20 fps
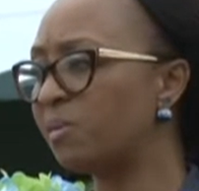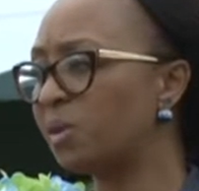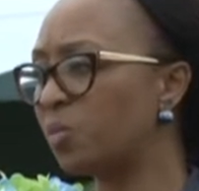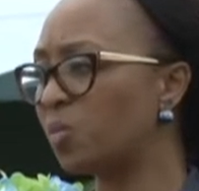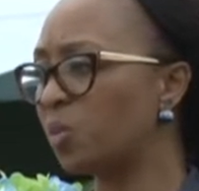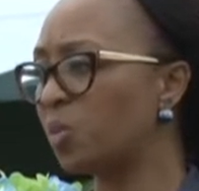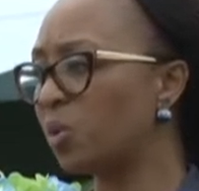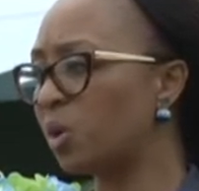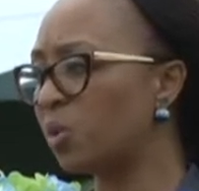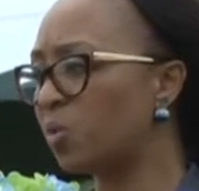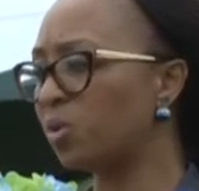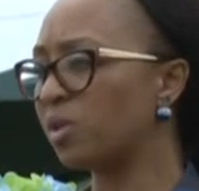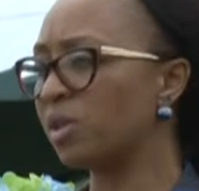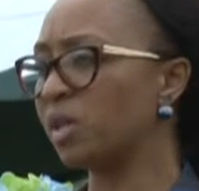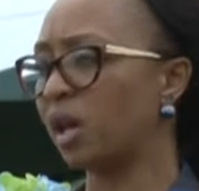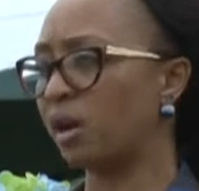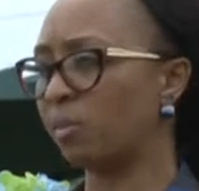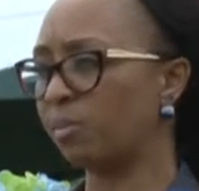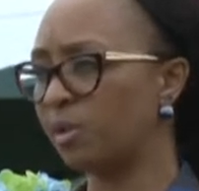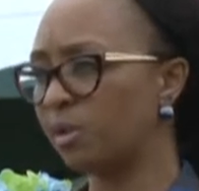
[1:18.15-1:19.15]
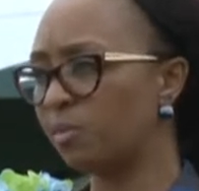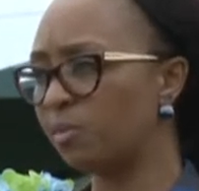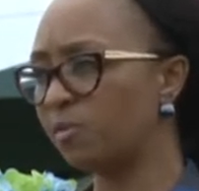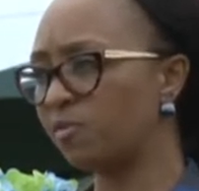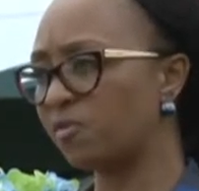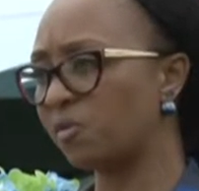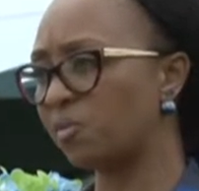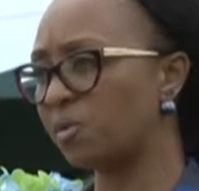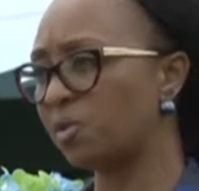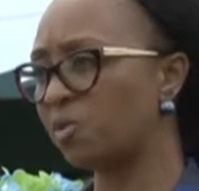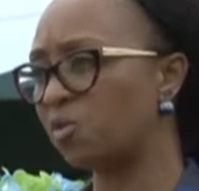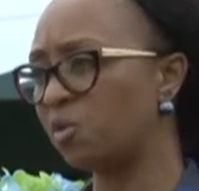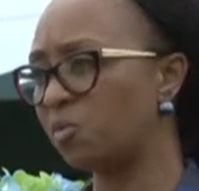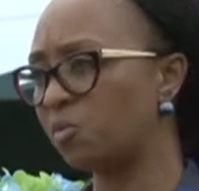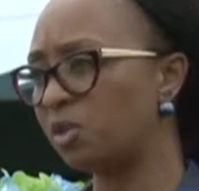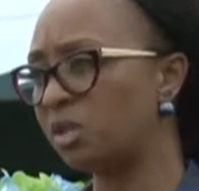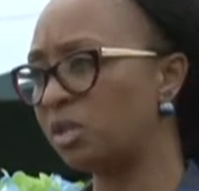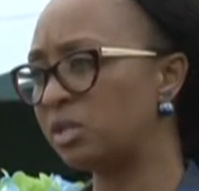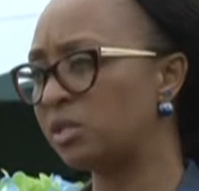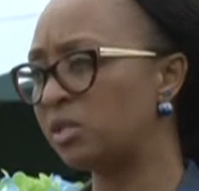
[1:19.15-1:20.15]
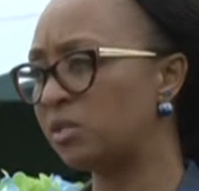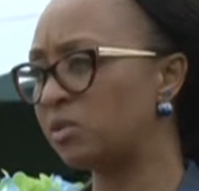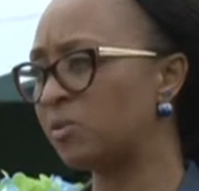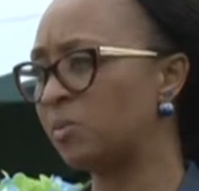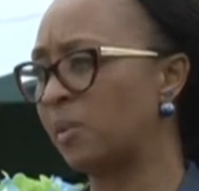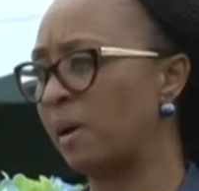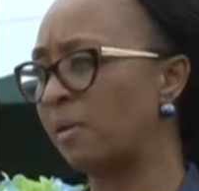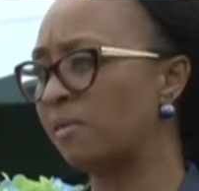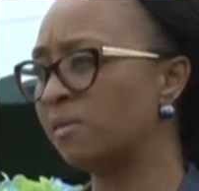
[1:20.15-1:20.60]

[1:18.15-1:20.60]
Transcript: and we work with young people from the community as well.